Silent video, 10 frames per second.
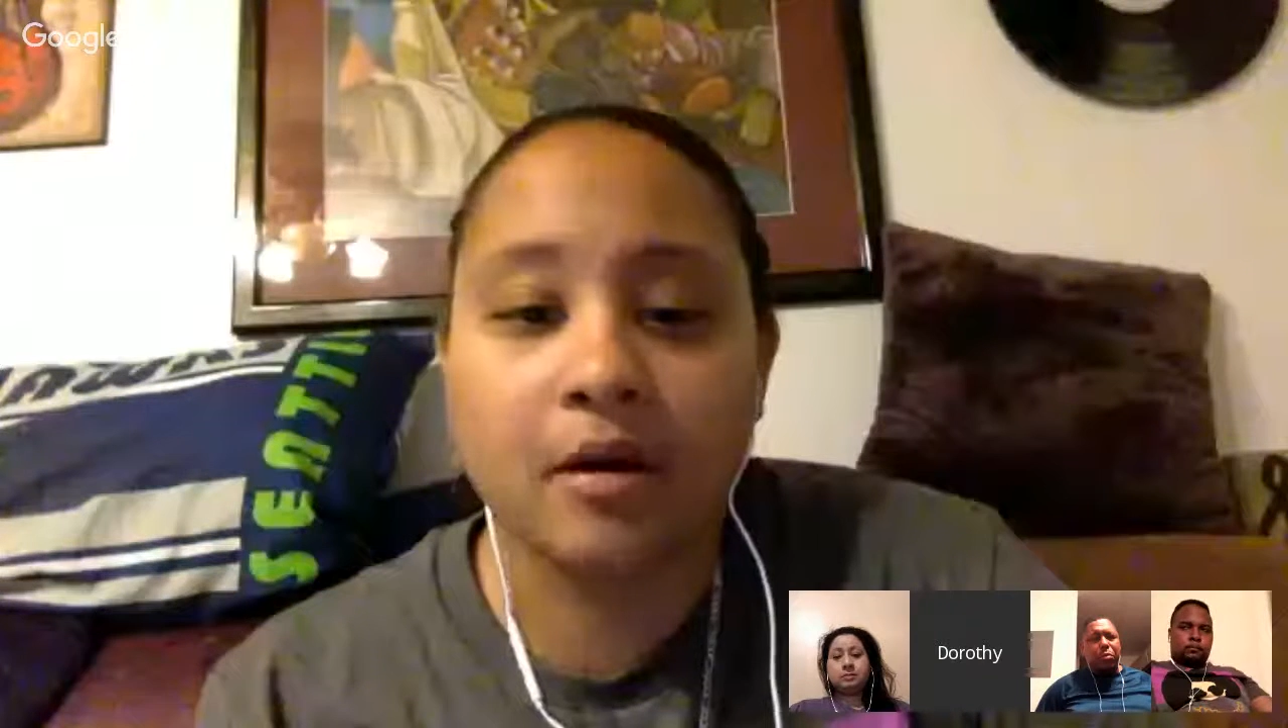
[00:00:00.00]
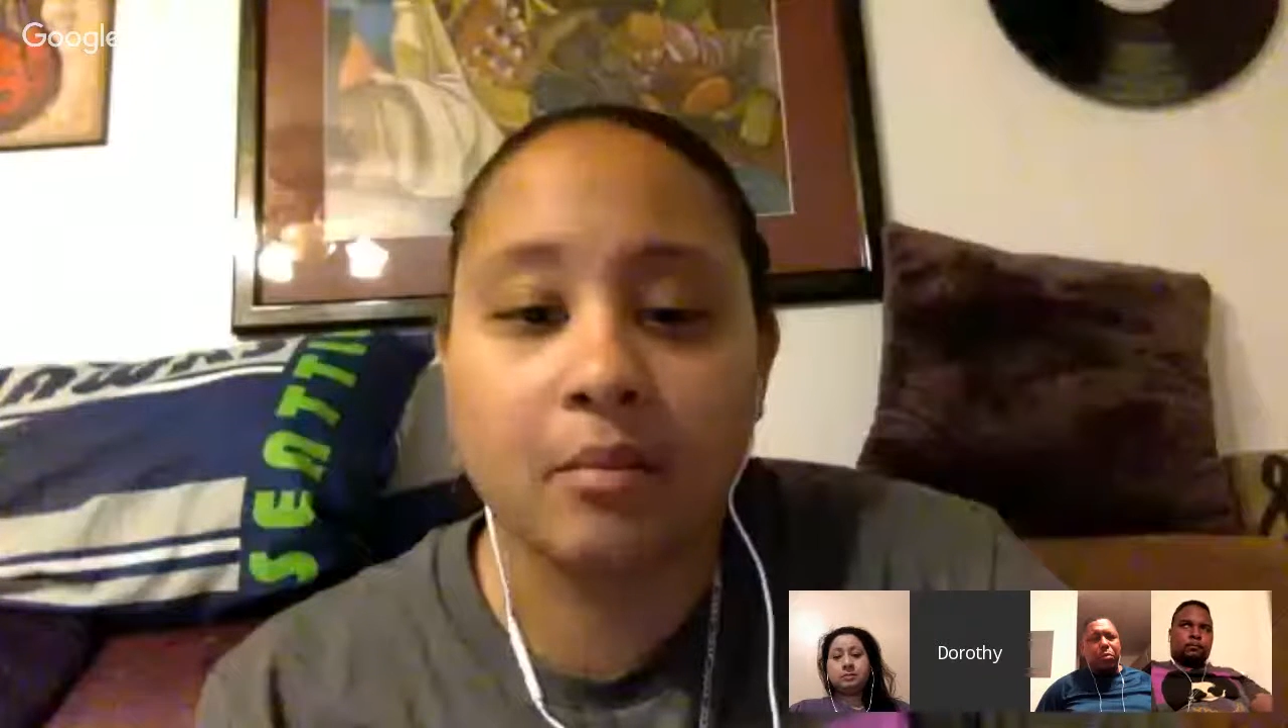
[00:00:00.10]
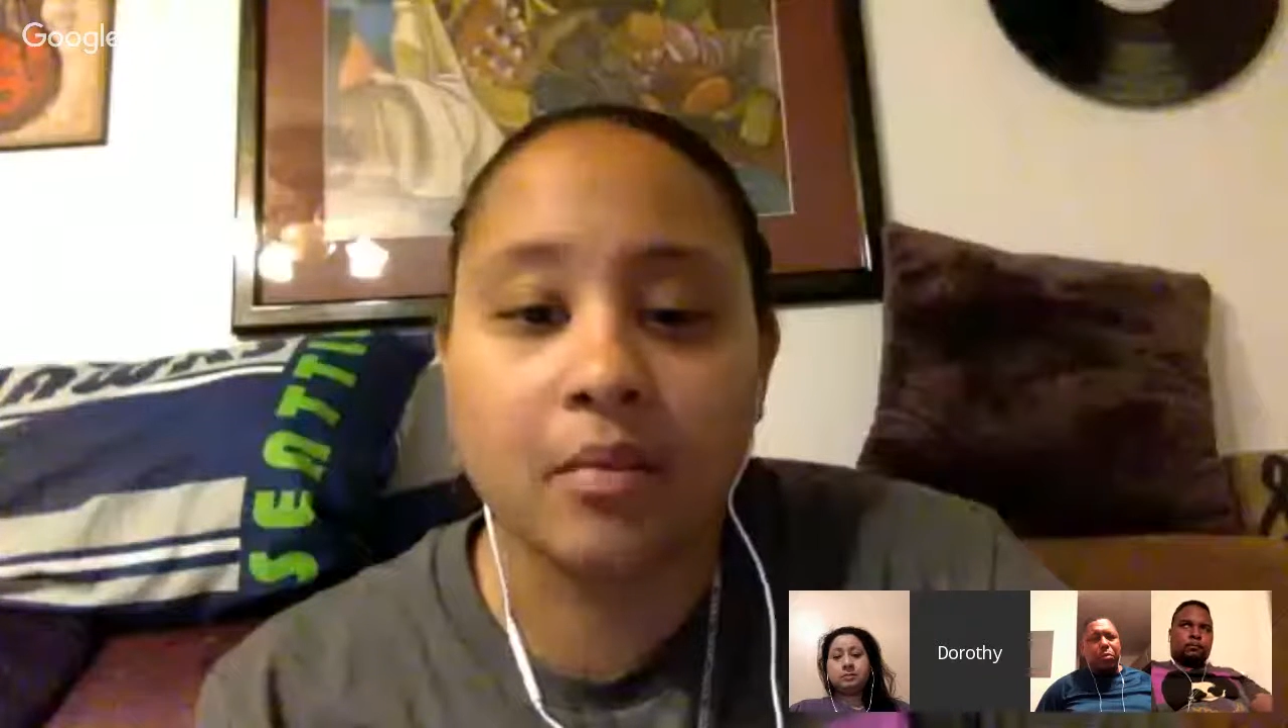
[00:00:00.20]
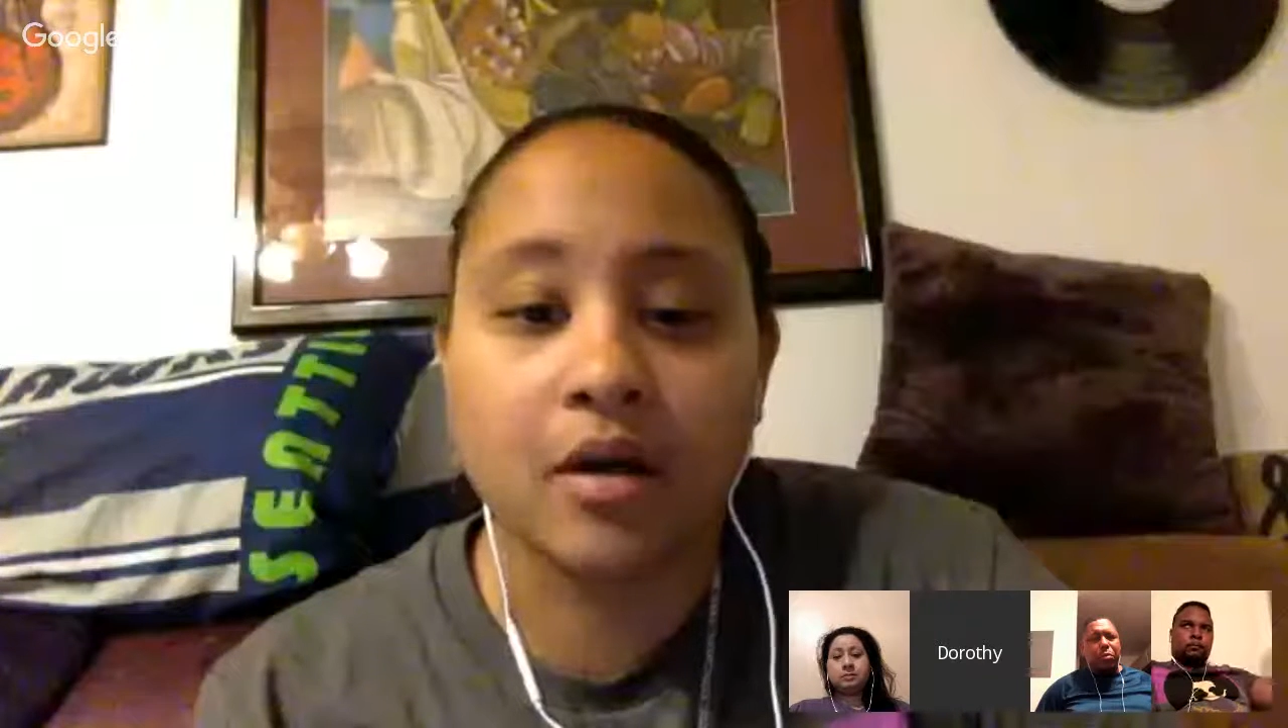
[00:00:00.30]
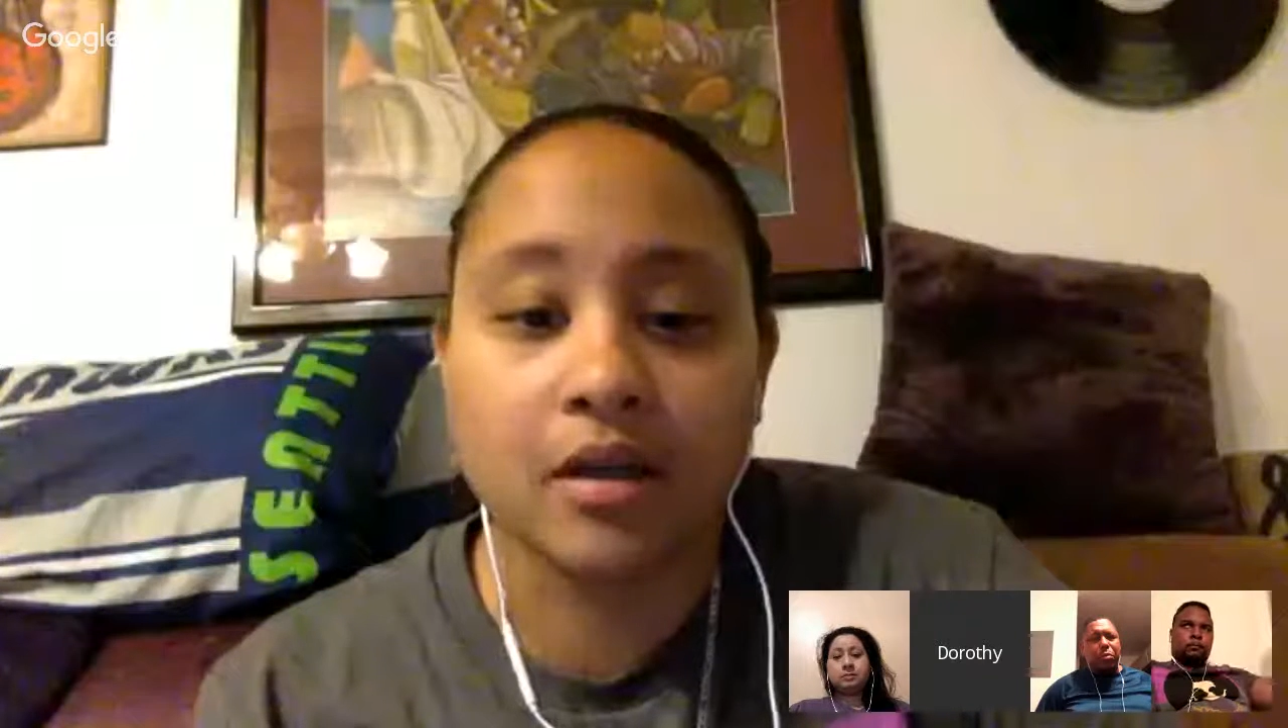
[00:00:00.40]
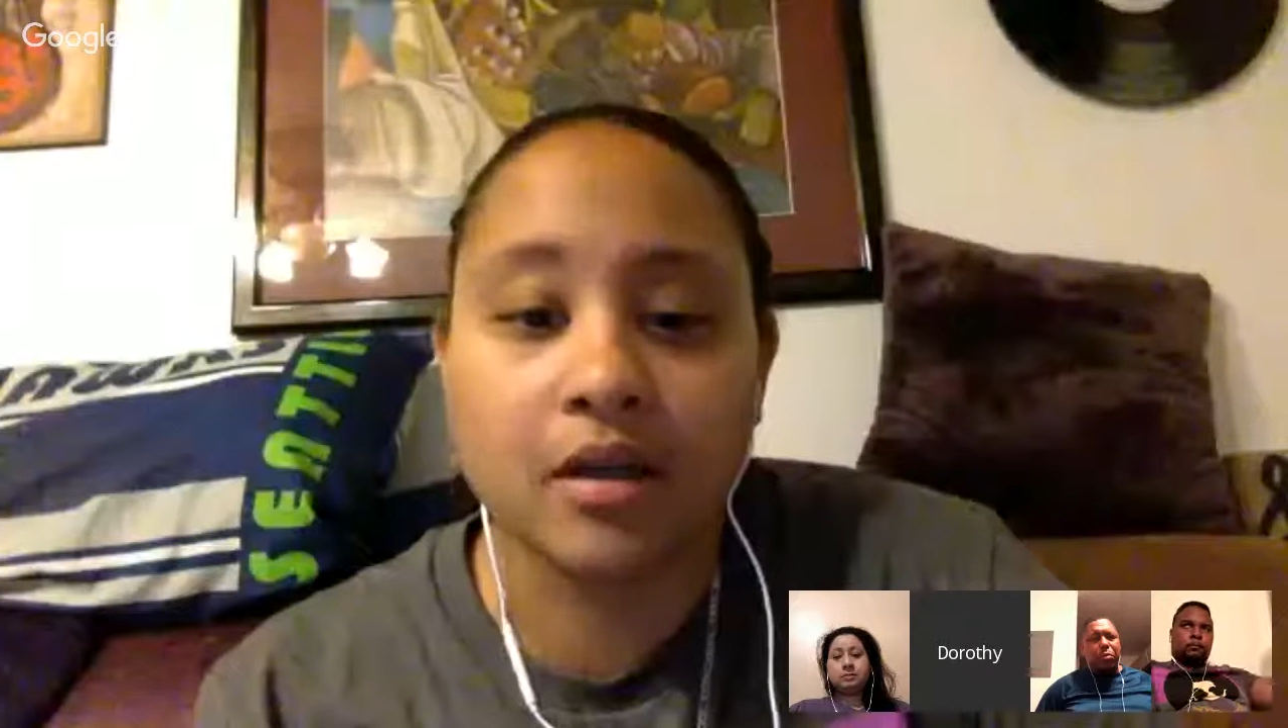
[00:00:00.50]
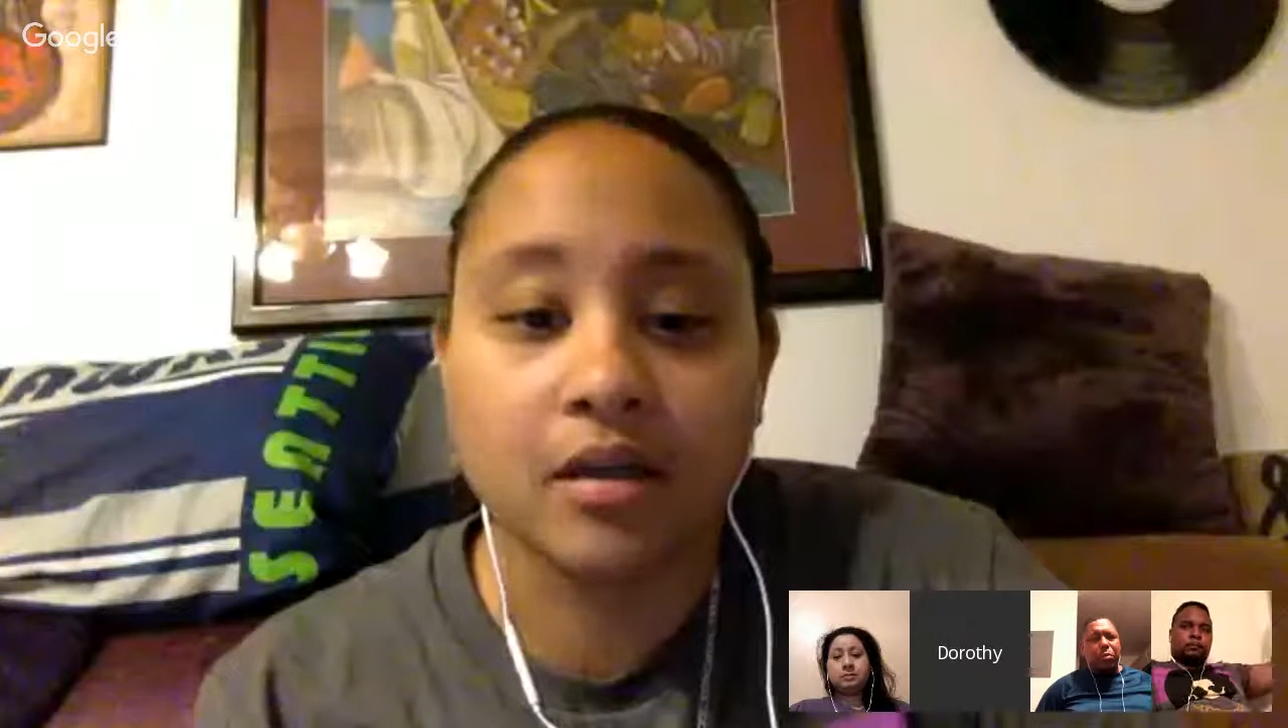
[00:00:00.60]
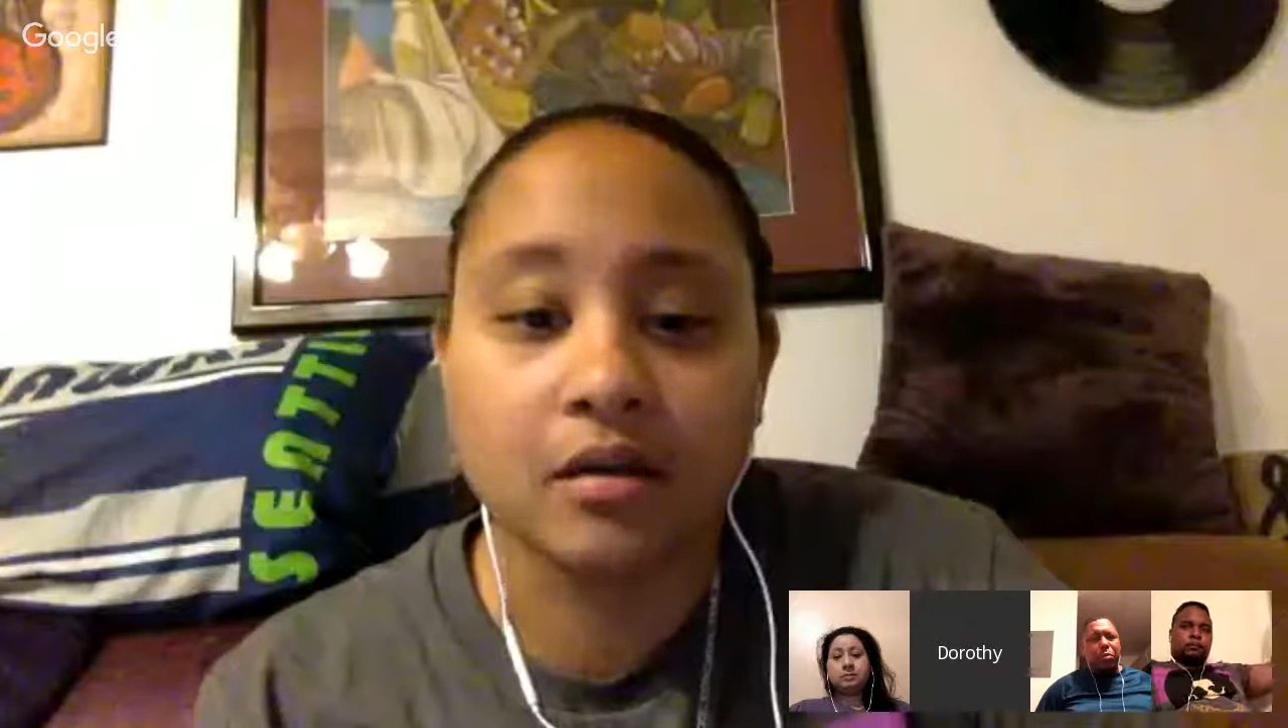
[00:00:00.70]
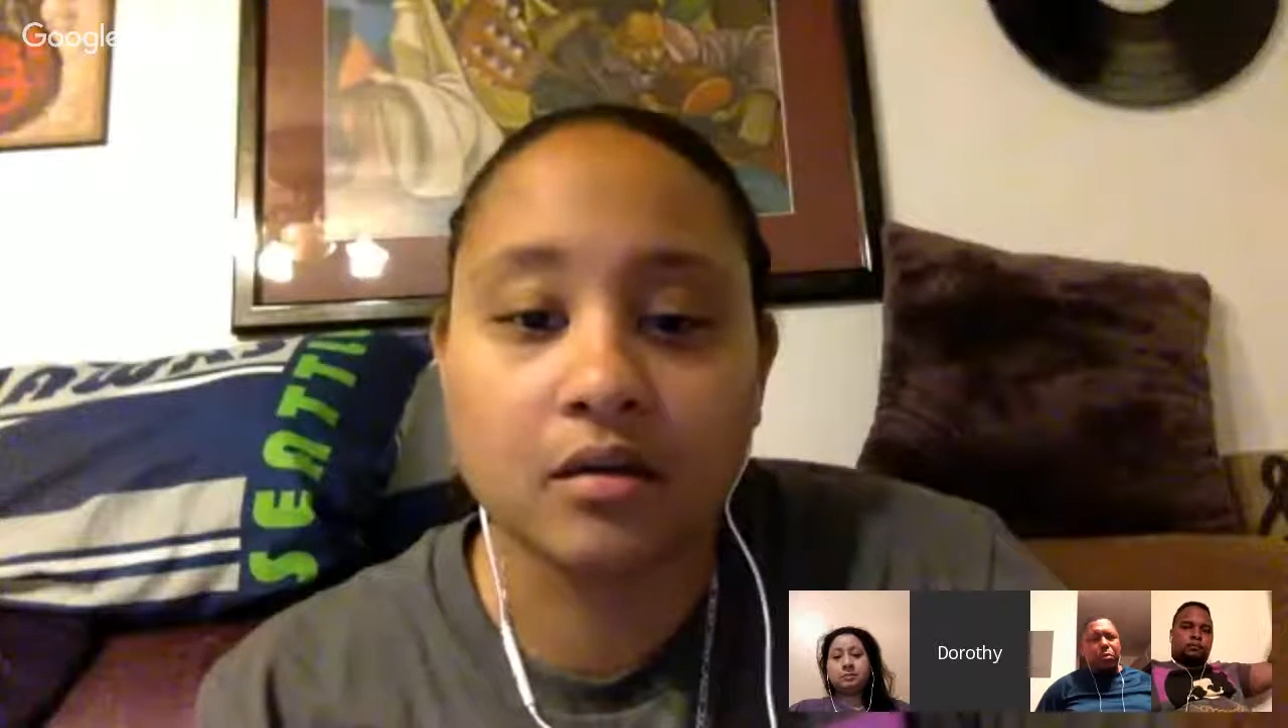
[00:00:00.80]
of money,